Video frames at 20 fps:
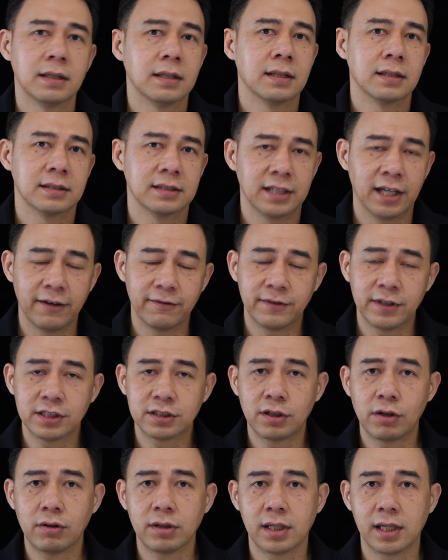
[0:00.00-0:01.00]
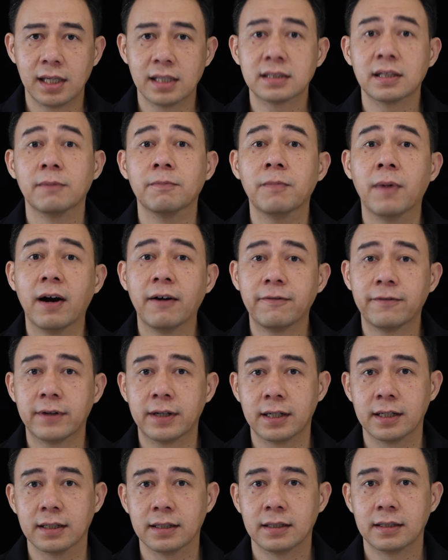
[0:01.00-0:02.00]
Safety stock is a
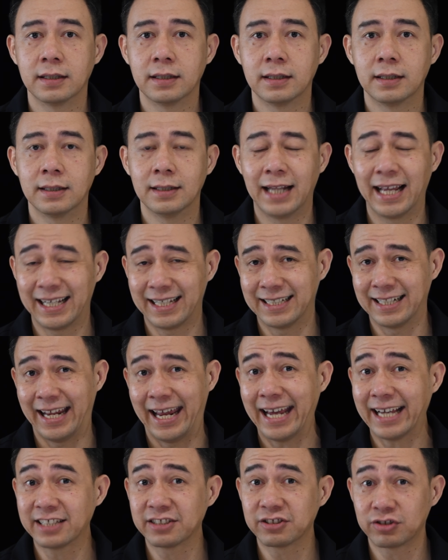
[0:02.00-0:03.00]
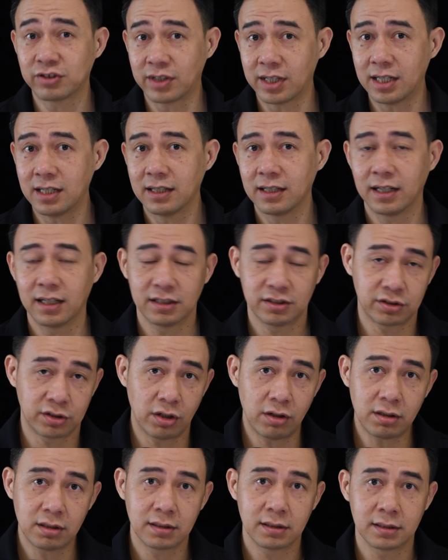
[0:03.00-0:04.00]
buffer, like an extra
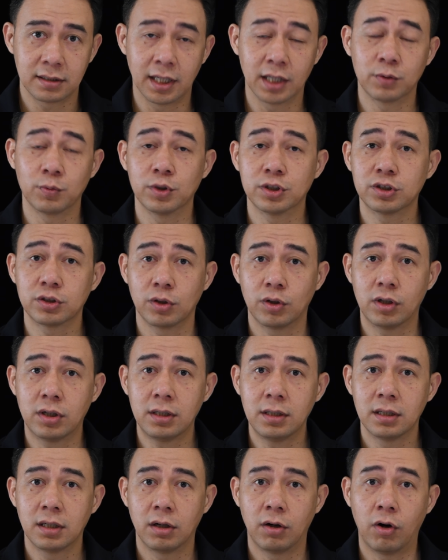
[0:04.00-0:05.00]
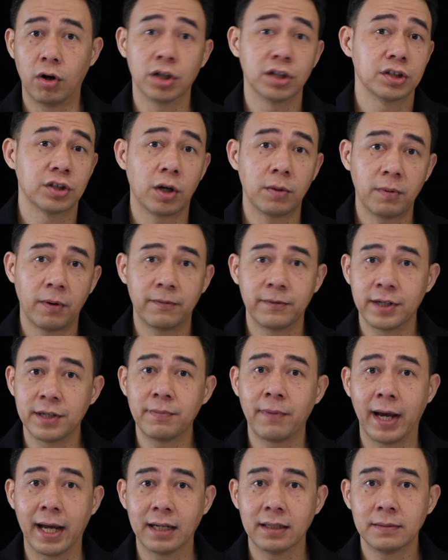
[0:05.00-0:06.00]
stock that we store on top of
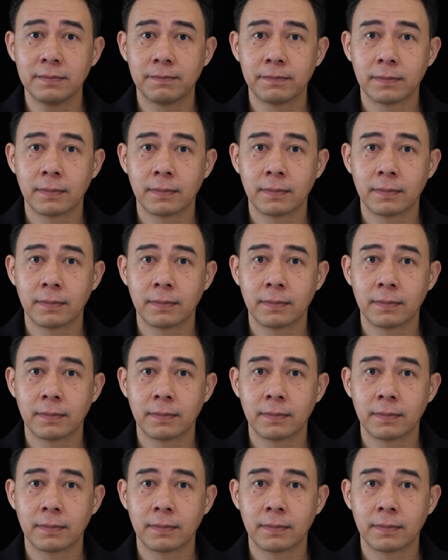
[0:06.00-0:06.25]
demand